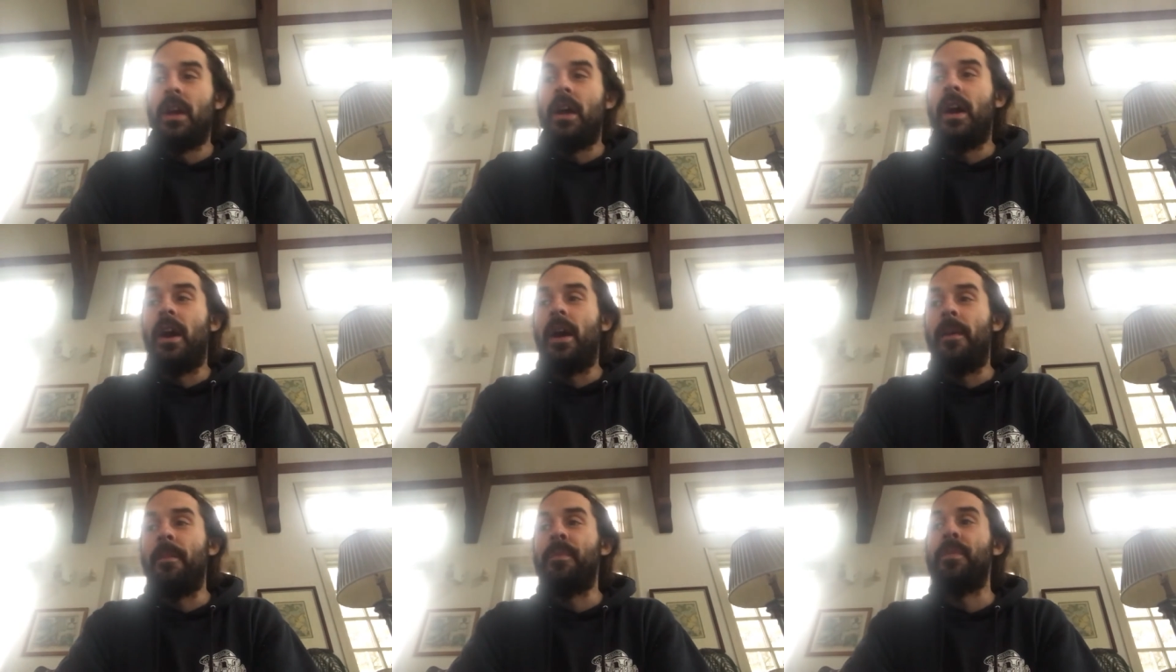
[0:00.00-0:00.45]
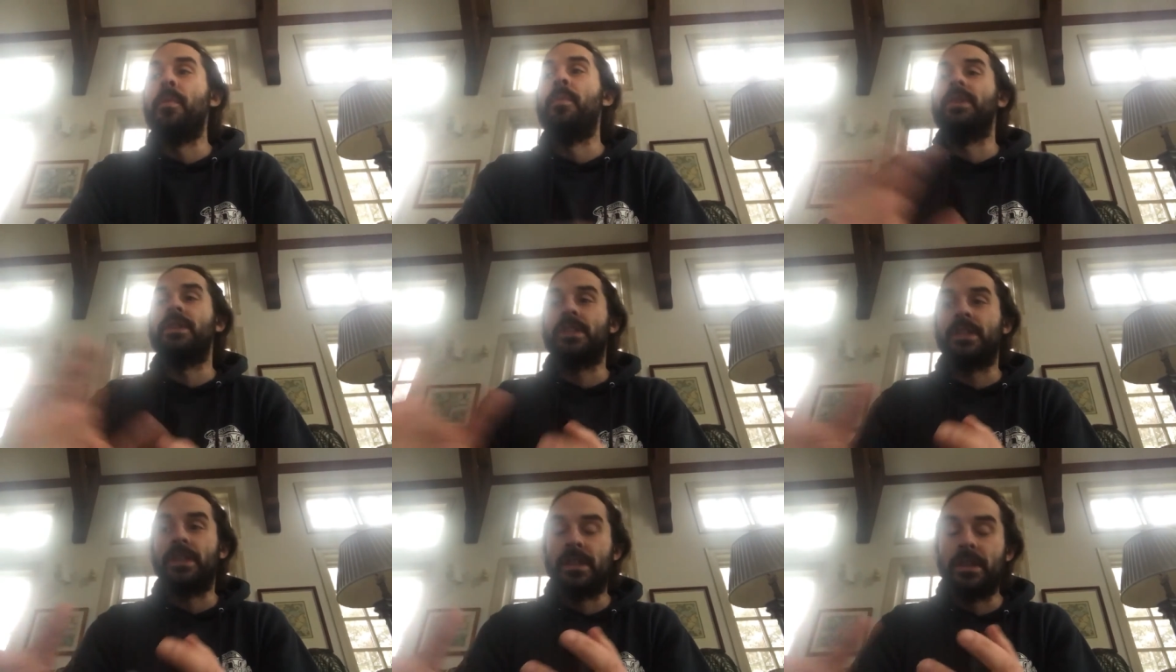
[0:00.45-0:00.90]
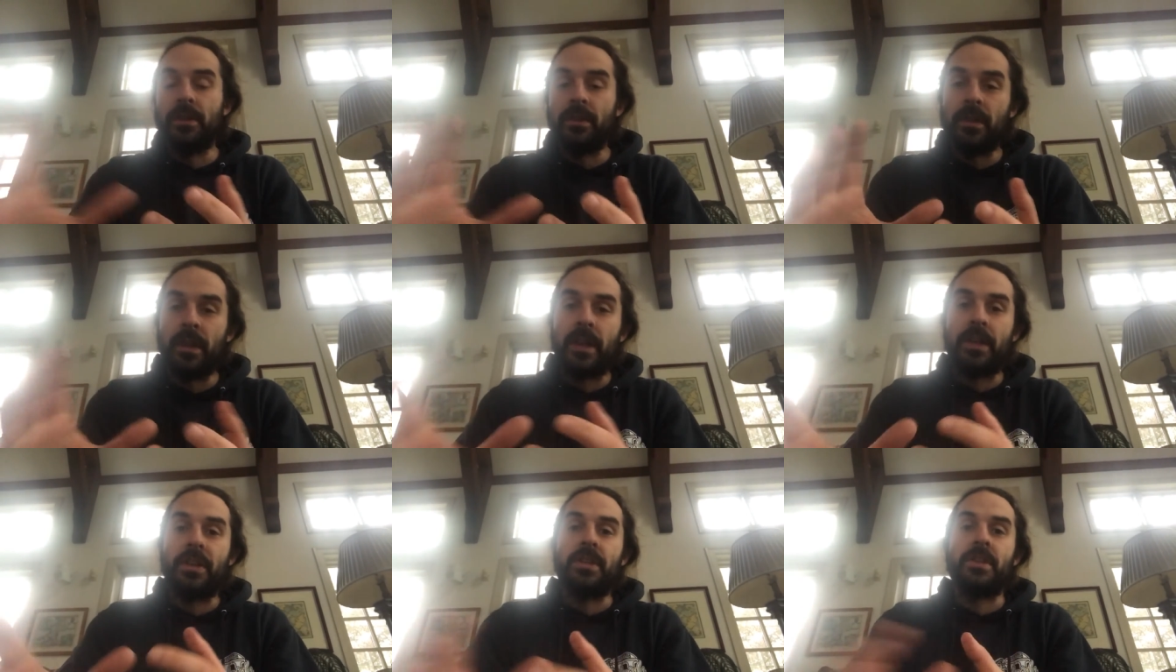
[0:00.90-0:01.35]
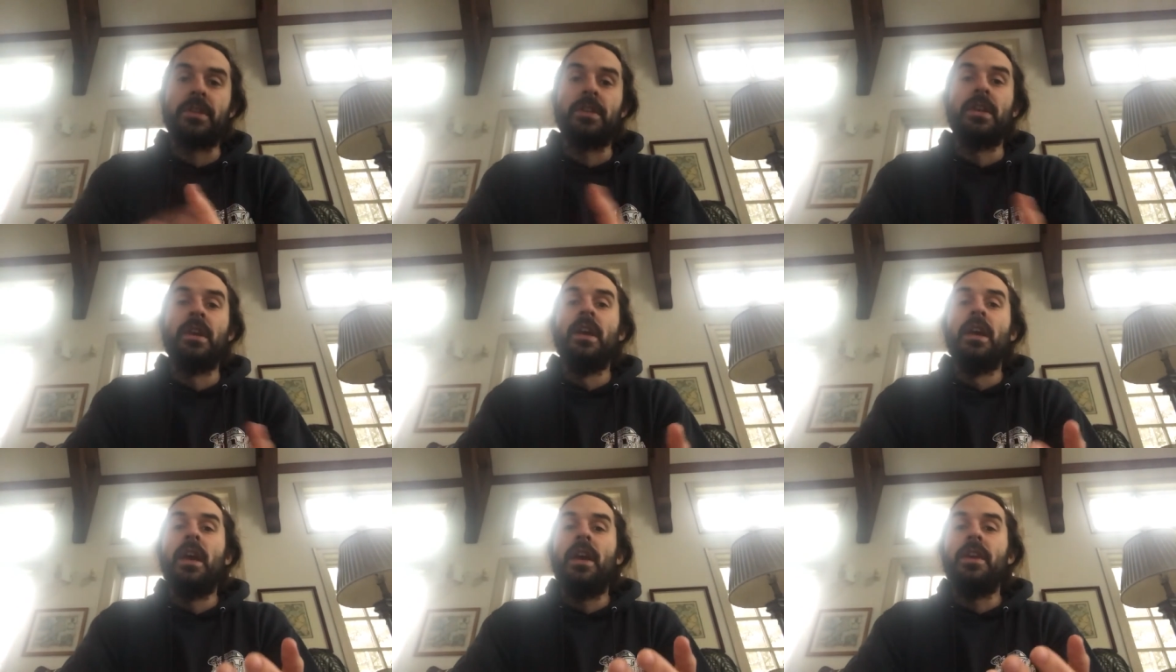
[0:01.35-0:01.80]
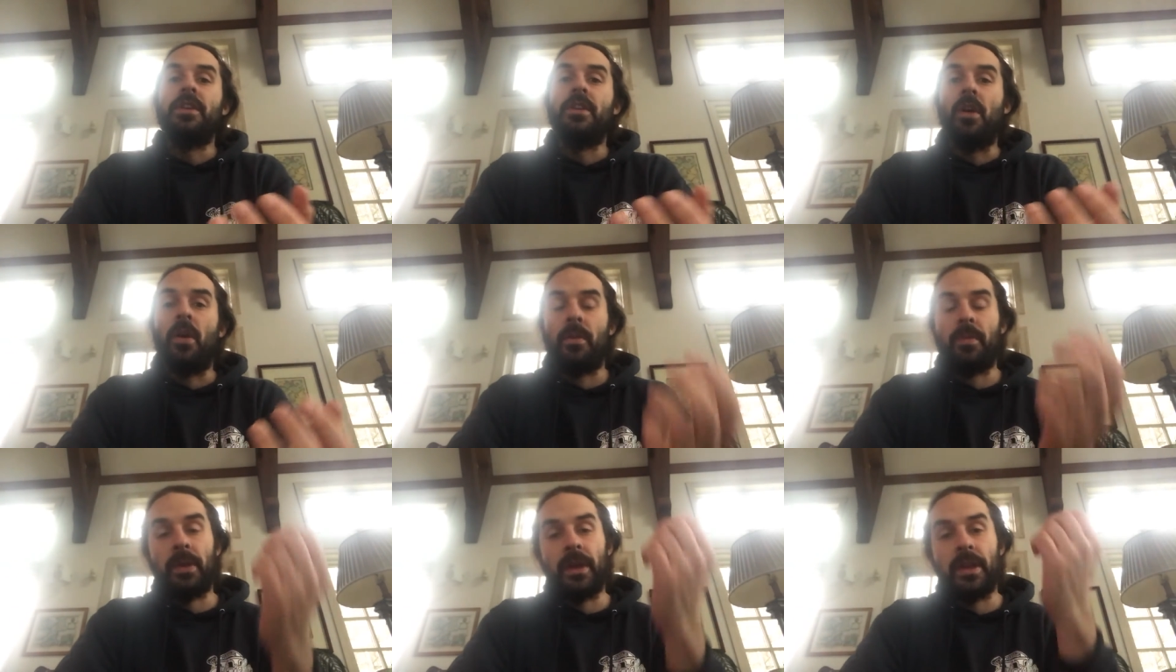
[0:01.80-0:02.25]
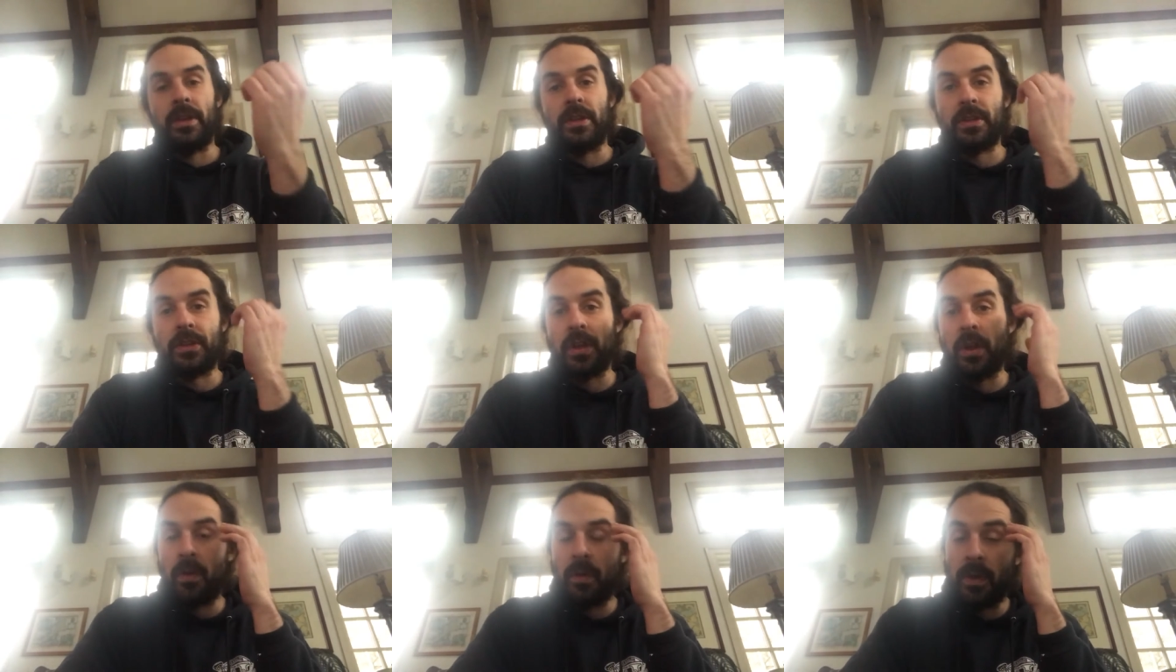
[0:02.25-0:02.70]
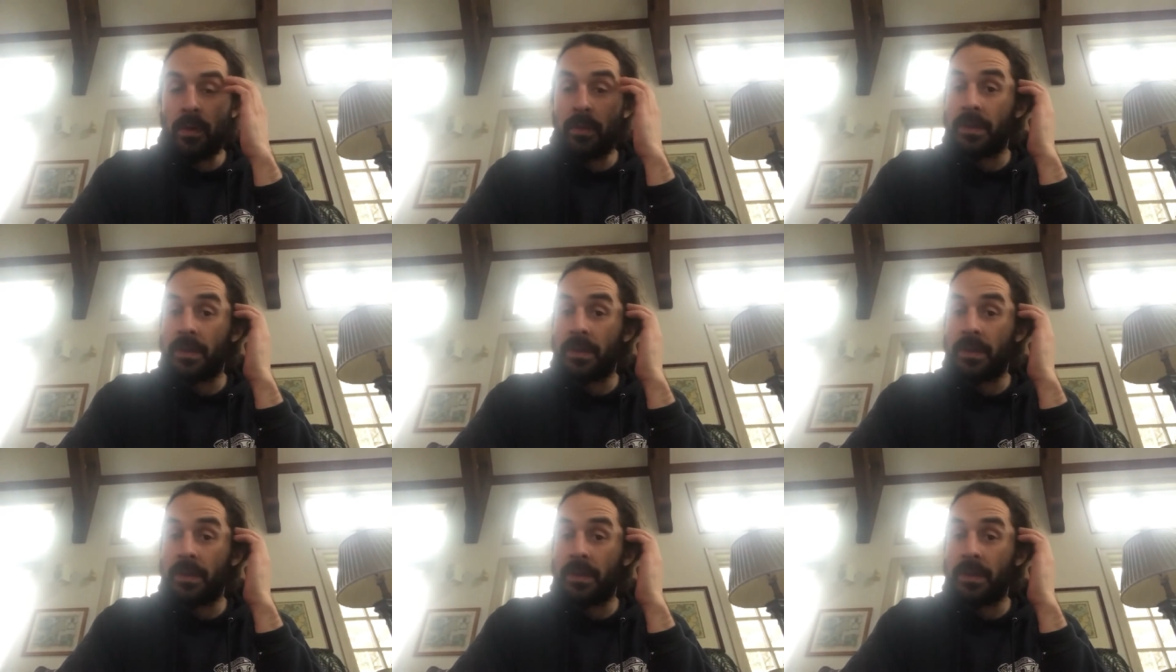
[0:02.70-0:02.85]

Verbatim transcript: um, but still, like just you know, I played a show.